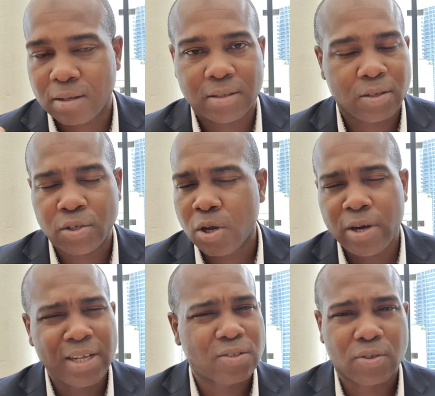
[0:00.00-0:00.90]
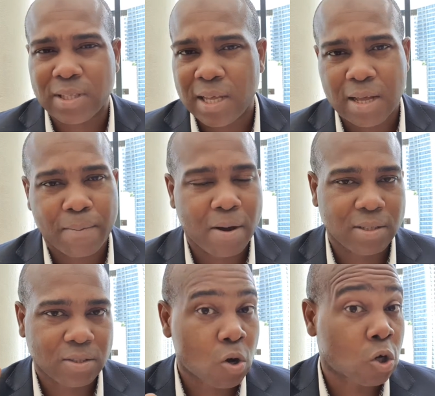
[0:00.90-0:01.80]
you don't need to think about
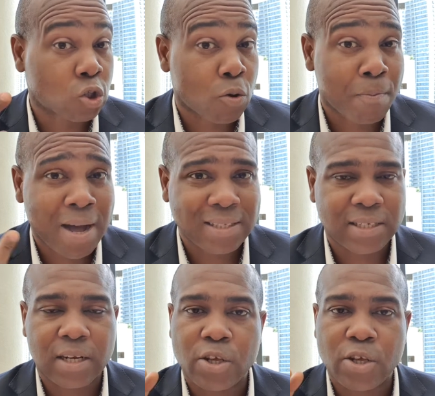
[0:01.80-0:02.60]
it, automatically